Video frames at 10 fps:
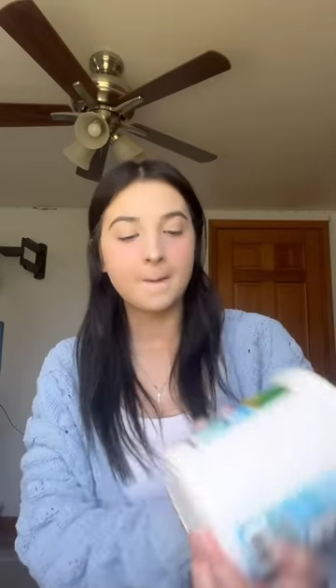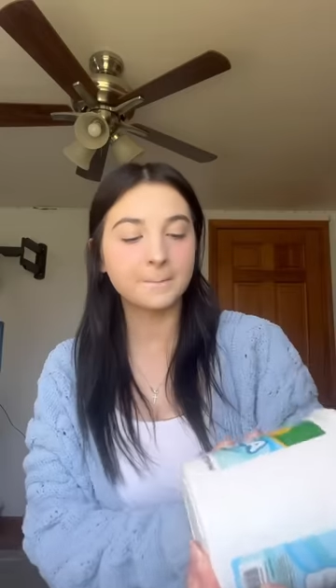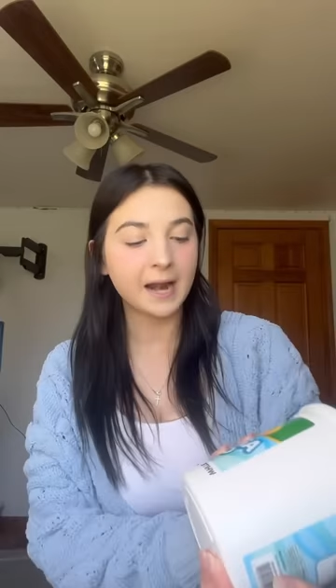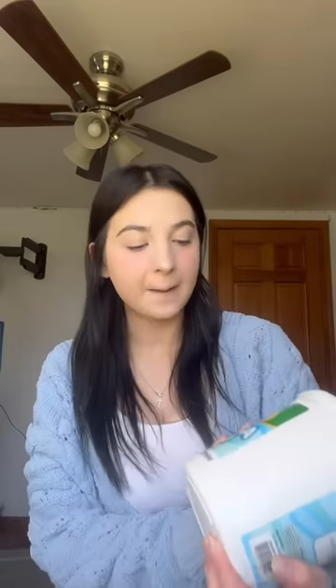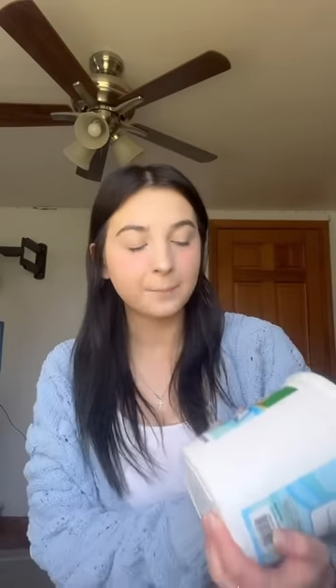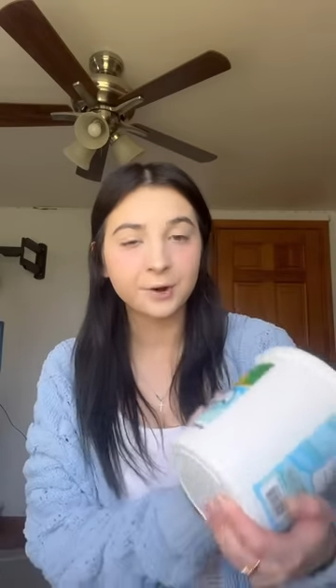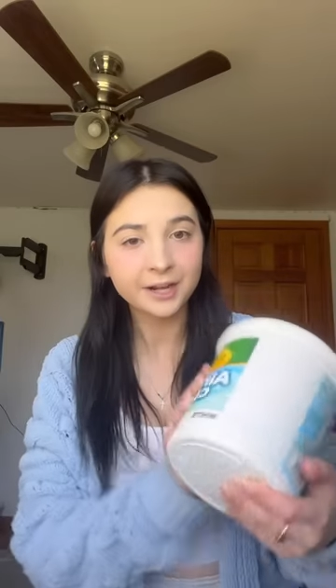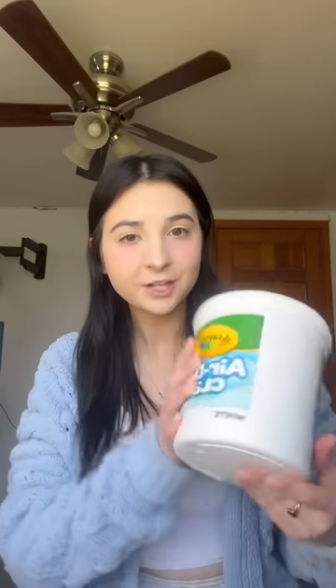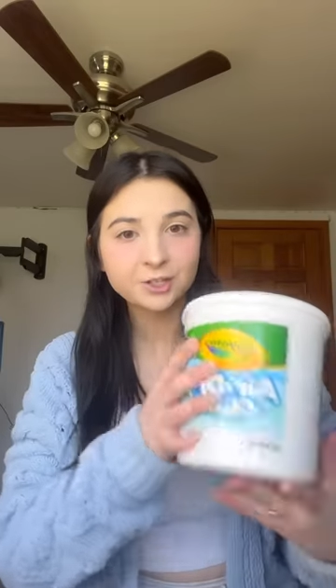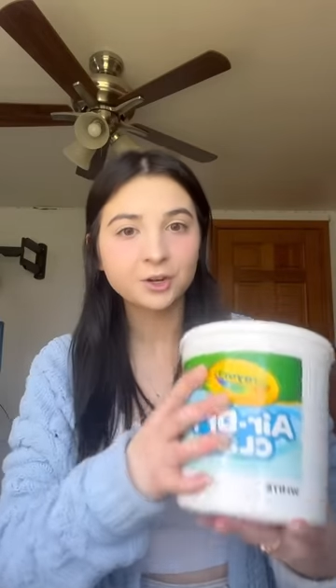but I'm
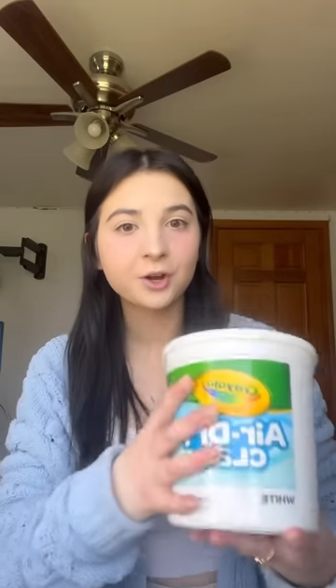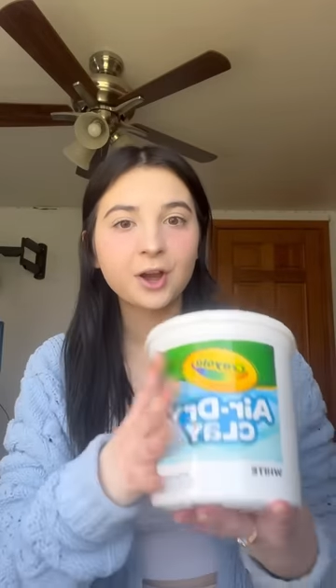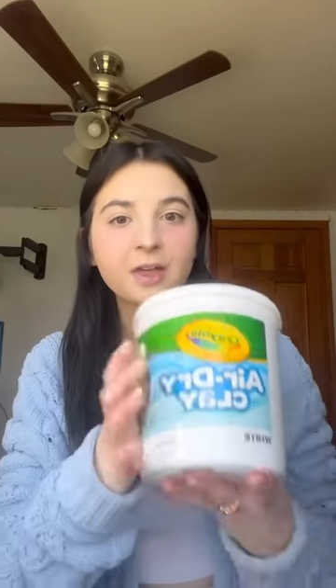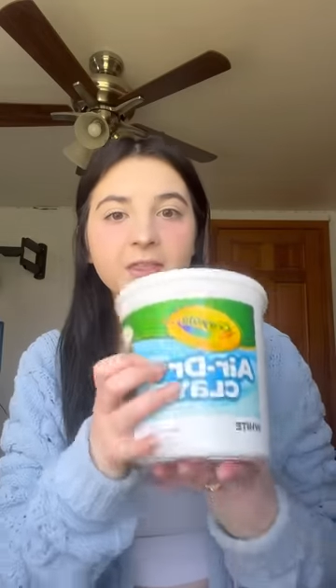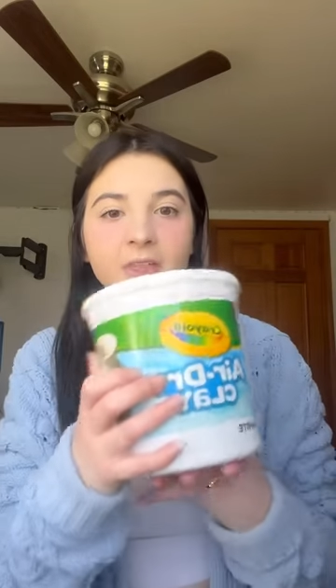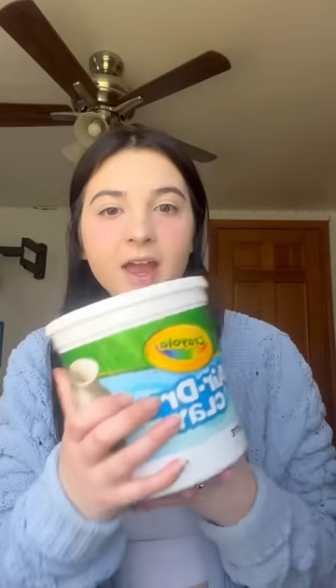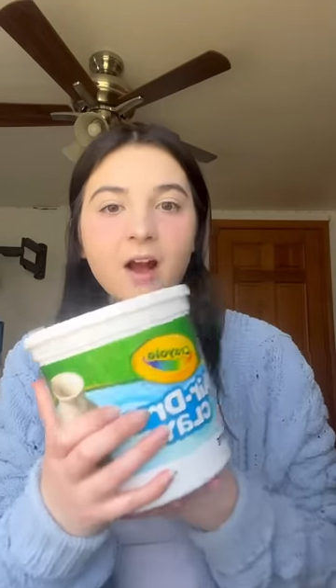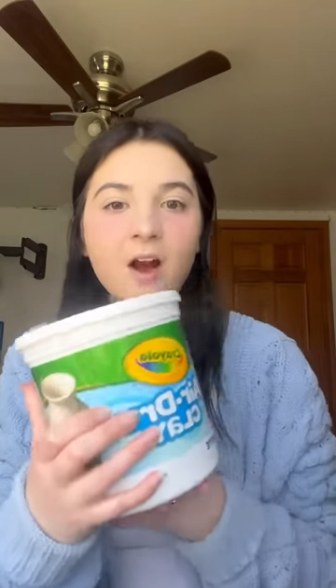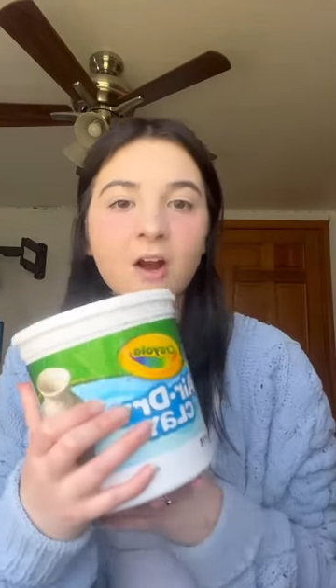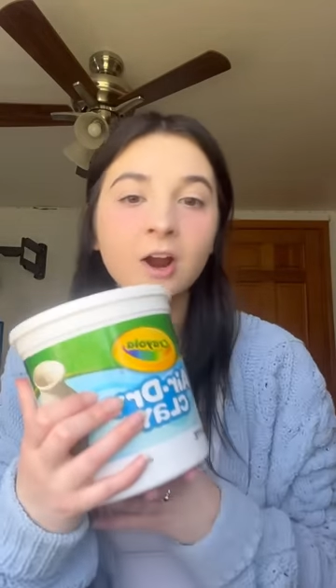pretty sure they
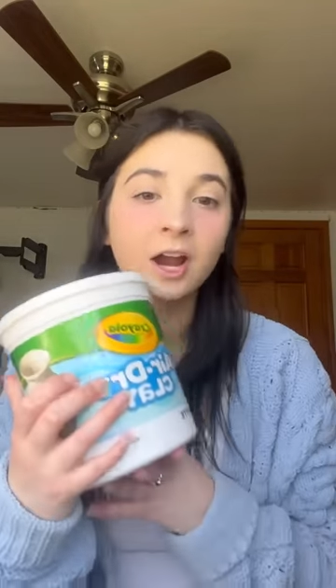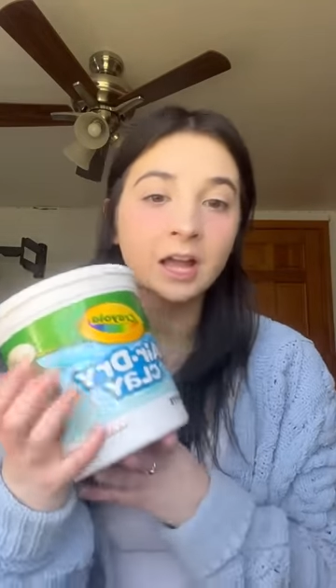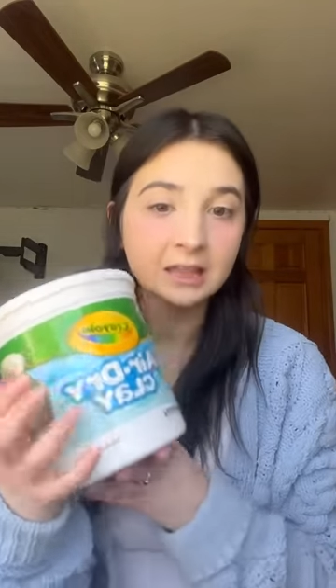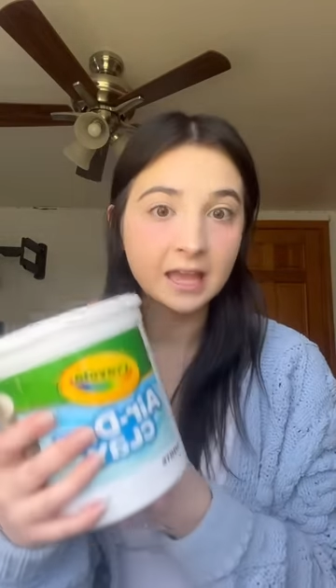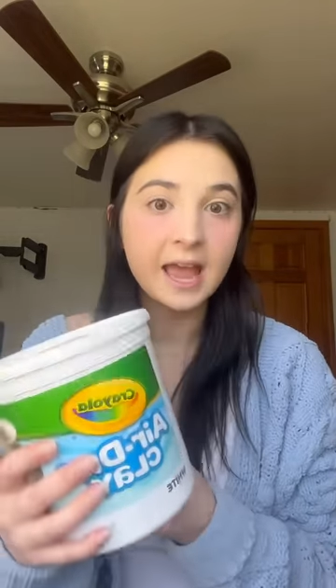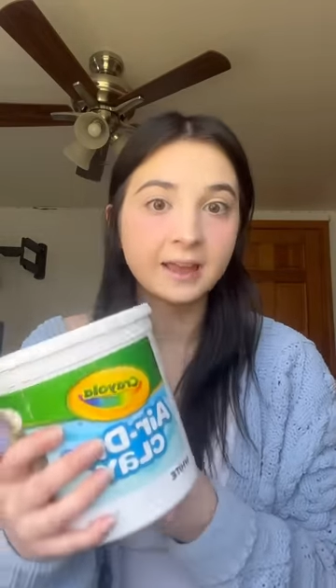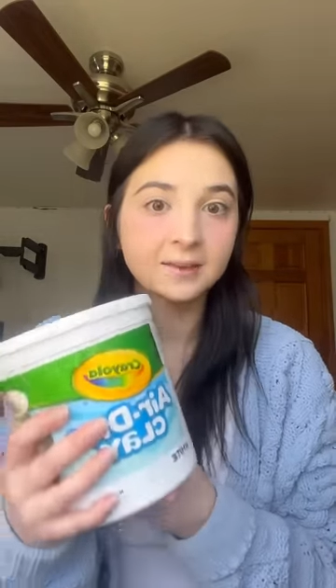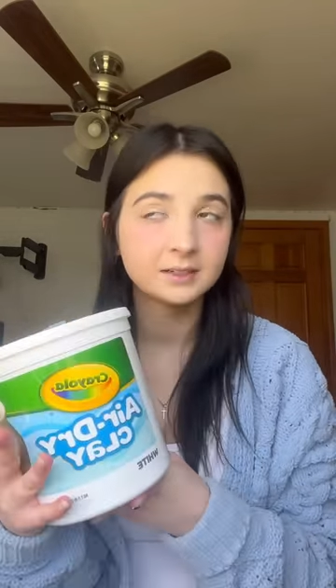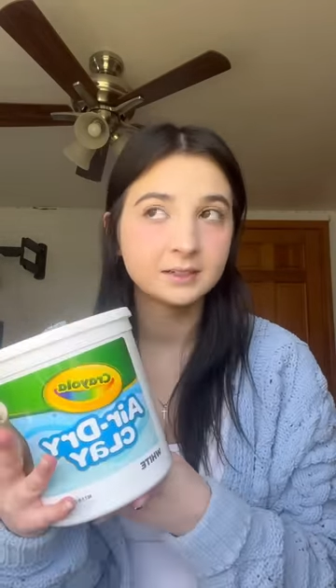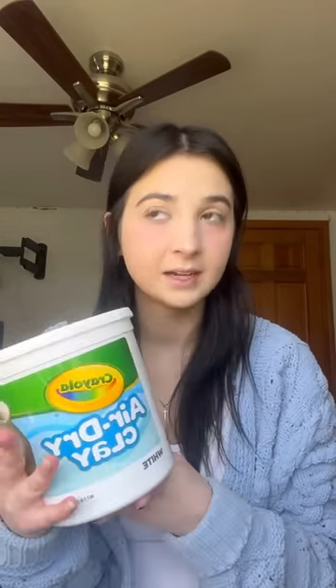are clay,
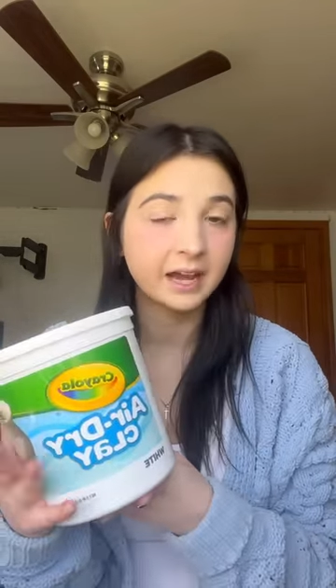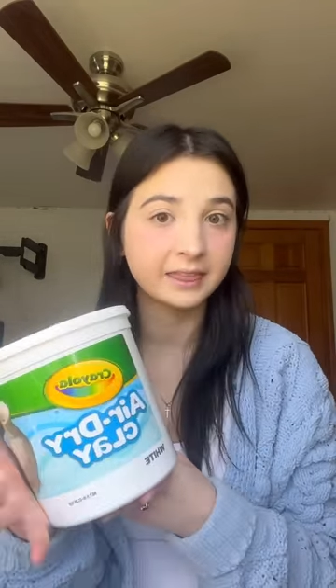I